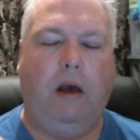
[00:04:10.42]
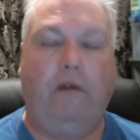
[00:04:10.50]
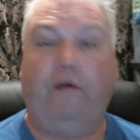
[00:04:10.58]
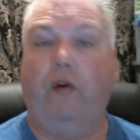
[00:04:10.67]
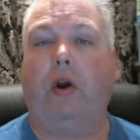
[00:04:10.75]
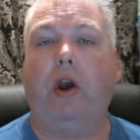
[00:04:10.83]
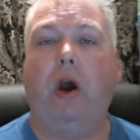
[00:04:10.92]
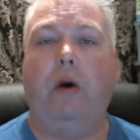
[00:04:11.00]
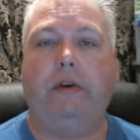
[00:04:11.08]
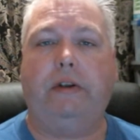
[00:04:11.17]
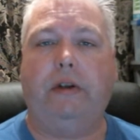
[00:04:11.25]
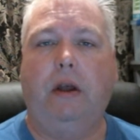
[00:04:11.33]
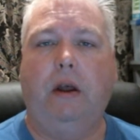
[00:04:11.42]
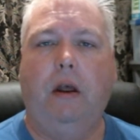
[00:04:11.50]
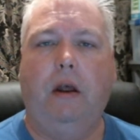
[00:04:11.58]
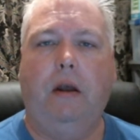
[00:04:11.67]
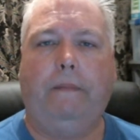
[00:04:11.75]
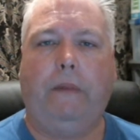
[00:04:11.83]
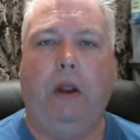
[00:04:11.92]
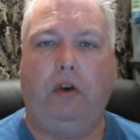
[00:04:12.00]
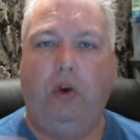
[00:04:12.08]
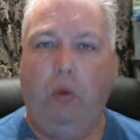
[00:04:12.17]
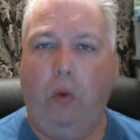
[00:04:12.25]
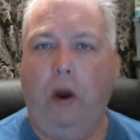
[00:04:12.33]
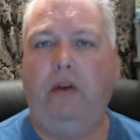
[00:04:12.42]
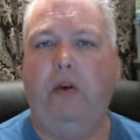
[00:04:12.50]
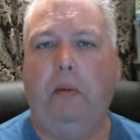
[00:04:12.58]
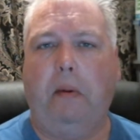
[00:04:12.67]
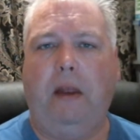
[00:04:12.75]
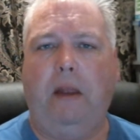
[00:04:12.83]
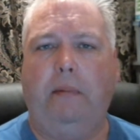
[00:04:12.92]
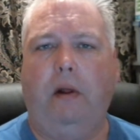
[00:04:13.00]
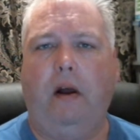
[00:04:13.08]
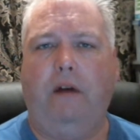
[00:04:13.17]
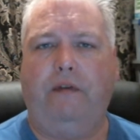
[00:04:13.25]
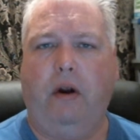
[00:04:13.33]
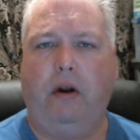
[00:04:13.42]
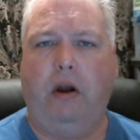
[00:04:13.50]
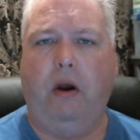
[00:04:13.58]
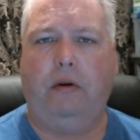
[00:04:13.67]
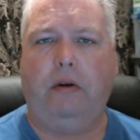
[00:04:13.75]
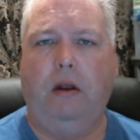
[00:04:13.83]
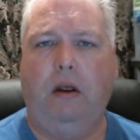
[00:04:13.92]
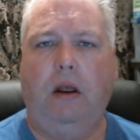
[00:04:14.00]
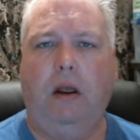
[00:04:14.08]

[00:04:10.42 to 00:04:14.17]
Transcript: fur coats. To one group of people, a fur coat